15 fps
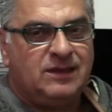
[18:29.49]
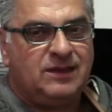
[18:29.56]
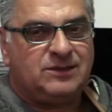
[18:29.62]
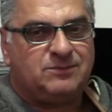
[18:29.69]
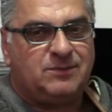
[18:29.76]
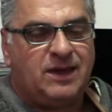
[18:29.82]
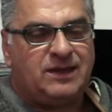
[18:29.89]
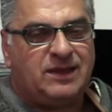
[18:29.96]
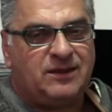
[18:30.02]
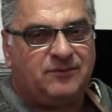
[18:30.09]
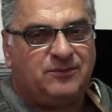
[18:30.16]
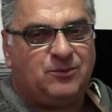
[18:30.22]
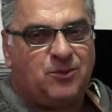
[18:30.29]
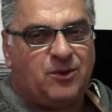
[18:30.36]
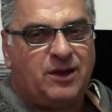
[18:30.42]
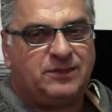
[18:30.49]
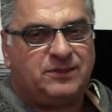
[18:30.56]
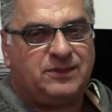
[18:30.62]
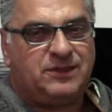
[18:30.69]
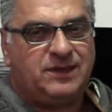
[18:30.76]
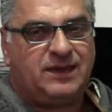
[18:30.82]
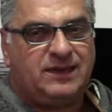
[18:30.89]
made out of quite
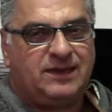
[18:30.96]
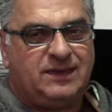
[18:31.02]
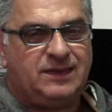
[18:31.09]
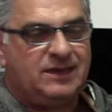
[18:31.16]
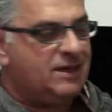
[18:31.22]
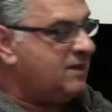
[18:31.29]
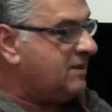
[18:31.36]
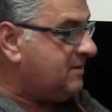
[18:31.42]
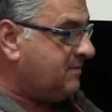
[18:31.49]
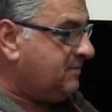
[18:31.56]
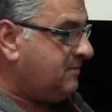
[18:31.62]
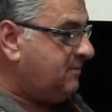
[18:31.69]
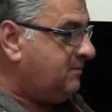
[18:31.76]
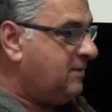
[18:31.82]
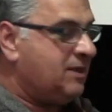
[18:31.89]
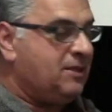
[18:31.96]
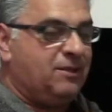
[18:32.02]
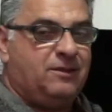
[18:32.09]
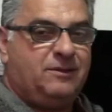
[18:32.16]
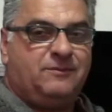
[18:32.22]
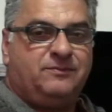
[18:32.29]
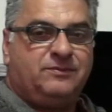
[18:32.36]
thick metal,